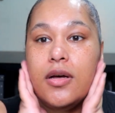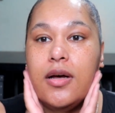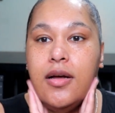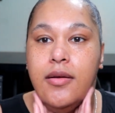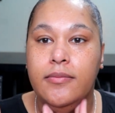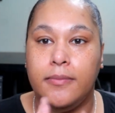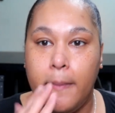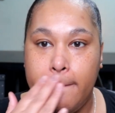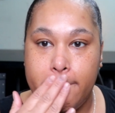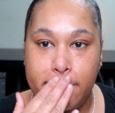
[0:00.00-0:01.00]

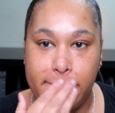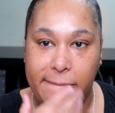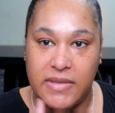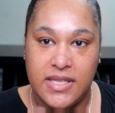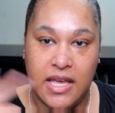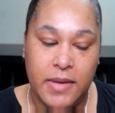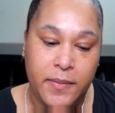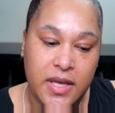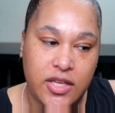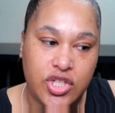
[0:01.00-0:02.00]
to get my
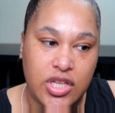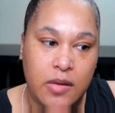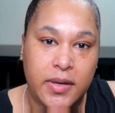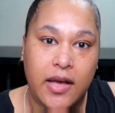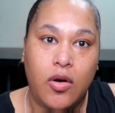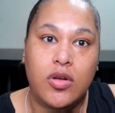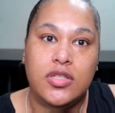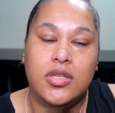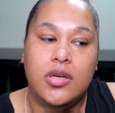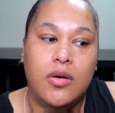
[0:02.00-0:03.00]
PhD, but I
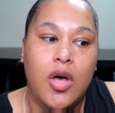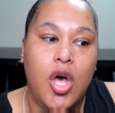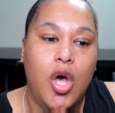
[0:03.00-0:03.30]
also